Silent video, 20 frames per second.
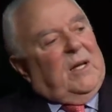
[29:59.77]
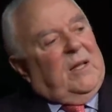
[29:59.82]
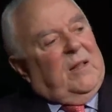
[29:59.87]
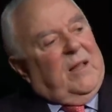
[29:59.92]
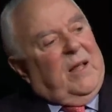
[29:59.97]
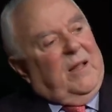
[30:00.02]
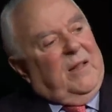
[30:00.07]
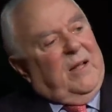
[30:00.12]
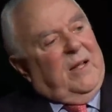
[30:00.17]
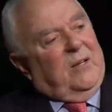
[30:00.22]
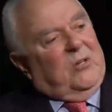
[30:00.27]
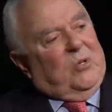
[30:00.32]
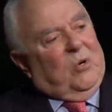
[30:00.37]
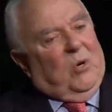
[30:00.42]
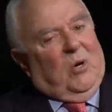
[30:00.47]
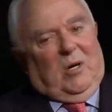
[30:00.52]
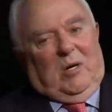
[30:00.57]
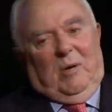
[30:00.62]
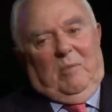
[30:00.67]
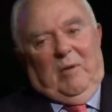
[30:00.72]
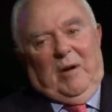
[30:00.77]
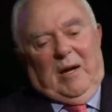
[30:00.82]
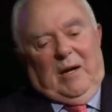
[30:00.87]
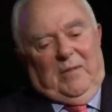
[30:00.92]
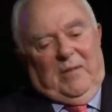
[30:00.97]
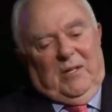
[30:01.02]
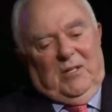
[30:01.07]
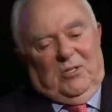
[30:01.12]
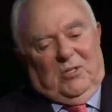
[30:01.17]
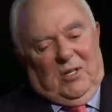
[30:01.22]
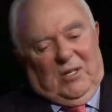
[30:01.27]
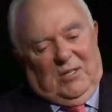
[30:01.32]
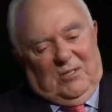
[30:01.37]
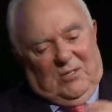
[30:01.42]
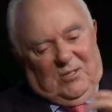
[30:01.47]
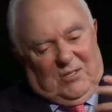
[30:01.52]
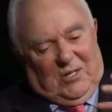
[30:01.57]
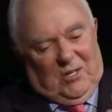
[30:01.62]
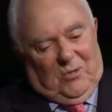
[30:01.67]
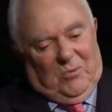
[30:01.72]
They then talk about, and then
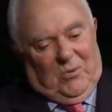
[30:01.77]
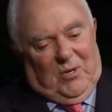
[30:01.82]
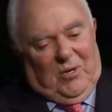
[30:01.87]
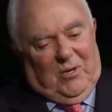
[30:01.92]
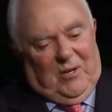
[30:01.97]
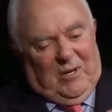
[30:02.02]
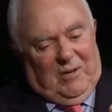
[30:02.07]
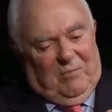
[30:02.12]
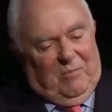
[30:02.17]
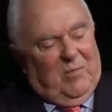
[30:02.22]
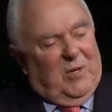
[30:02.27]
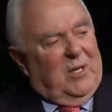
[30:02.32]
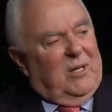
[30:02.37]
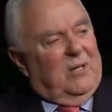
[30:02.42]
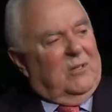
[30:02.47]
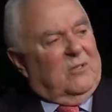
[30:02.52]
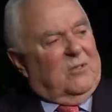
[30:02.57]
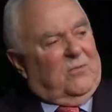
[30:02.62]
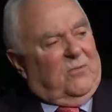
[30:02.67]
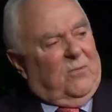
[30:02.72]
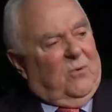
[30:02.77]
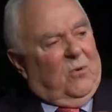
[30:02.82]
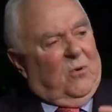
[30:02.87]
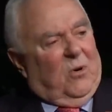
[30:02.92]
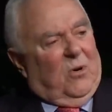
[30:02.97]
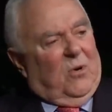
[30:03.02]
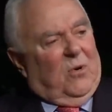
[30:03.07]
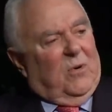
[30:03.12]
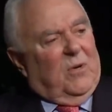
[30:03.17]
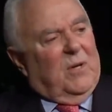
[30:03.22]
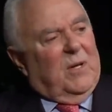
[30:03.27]
Johnson says, We're going to have millions for